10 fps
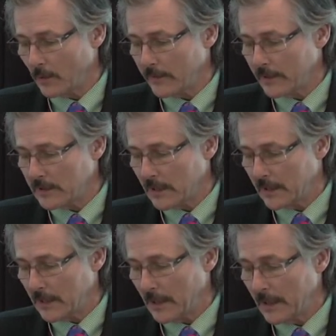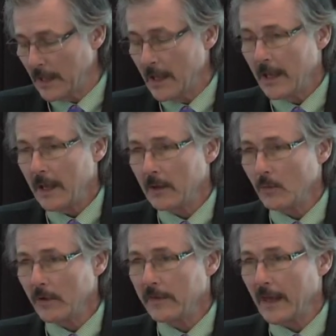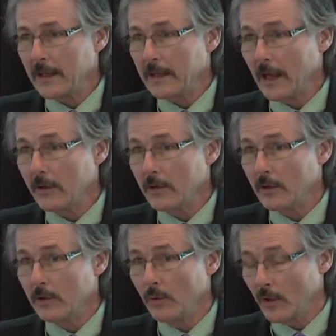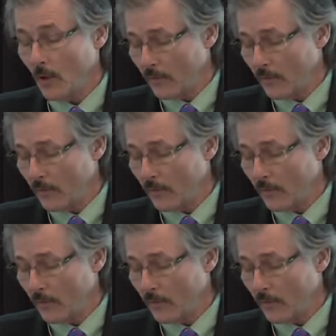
in Northeast India, and with that, now they're doing